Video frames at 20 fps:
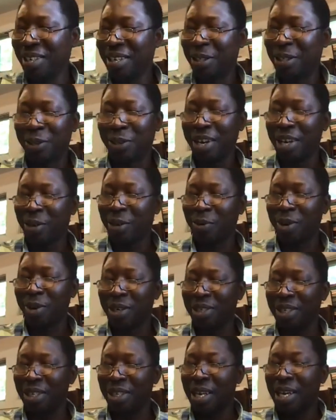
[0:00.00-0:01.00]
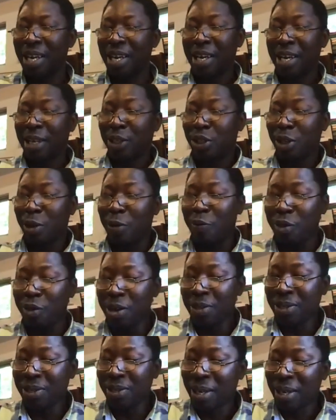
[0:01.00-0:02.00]
That's a great question. So
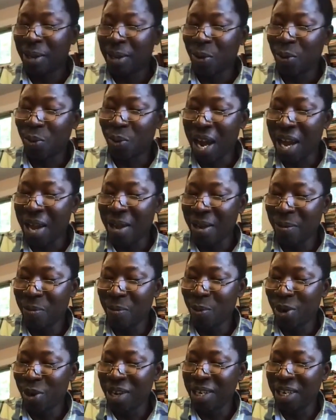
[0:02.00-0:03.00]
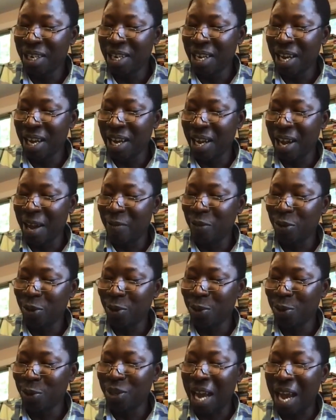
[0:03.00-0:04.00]
first, why the Muridiyya have
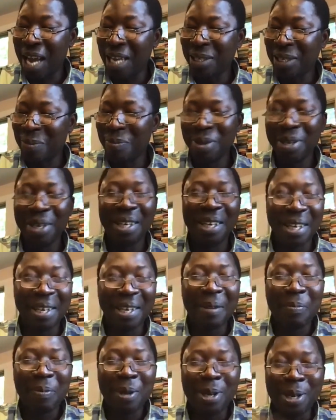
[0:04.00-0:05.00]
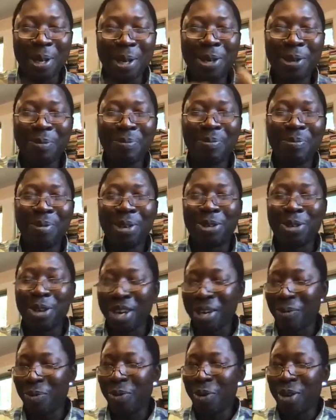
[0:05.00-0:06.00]
used the Ajami? we,
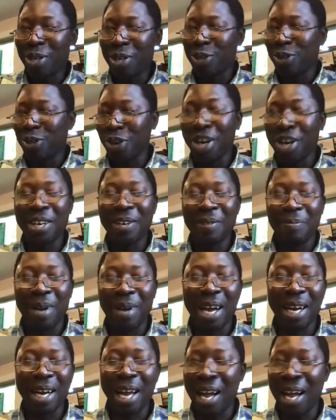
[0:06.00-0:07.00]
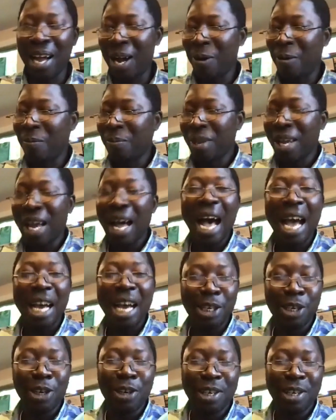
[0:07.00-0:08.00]
talk, we were just talking about how
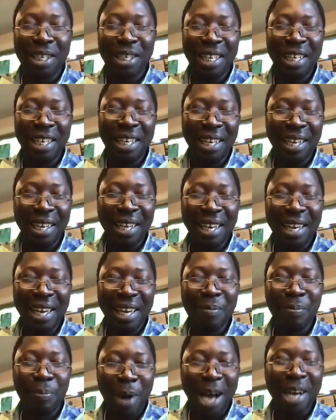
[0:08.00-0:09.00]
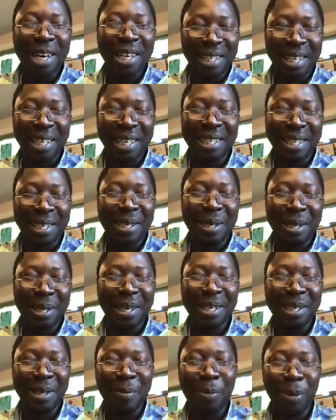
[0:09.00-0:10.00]
ideology and politics
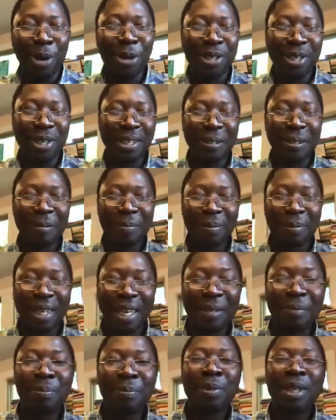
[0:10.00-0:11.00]
is important, right?